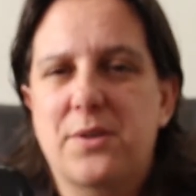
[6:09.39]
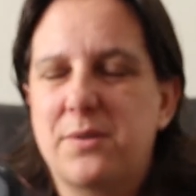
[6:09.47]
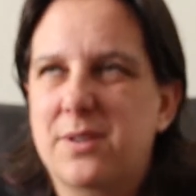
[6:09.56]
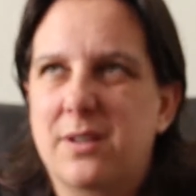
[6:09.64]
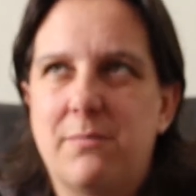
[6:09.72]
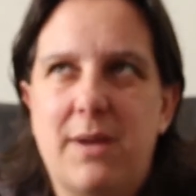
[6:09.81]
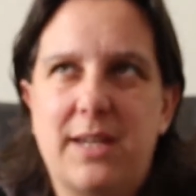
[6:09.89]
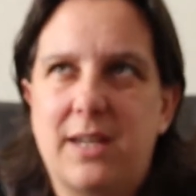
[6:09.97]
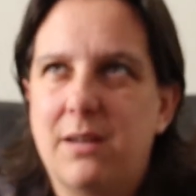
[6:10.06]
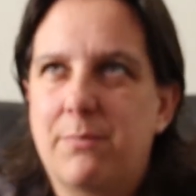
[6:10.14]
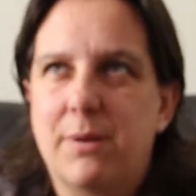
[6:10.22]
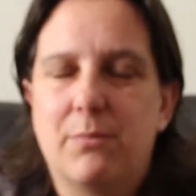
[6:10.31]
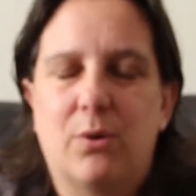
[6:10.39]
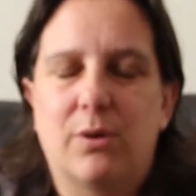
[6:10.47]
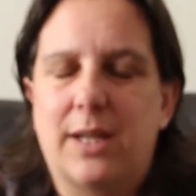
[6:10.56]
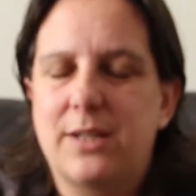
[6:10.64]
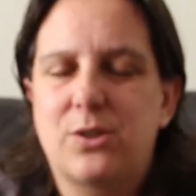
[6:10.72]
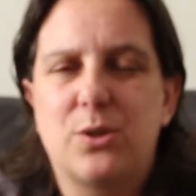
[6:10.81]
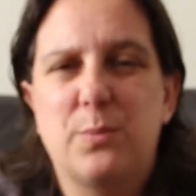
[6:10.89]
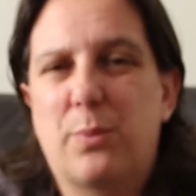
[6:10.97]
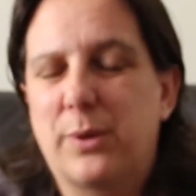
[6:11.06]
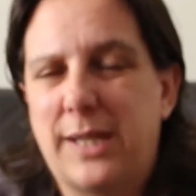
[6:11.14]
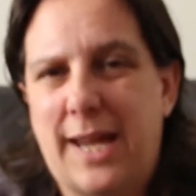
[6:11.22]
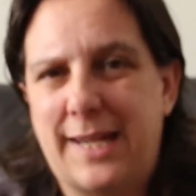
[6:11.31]
so it's going to make it a bit more like
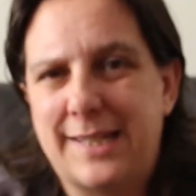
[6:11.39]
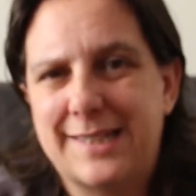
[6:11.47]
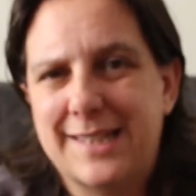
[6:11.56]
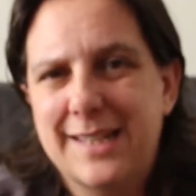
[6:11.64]
2.8.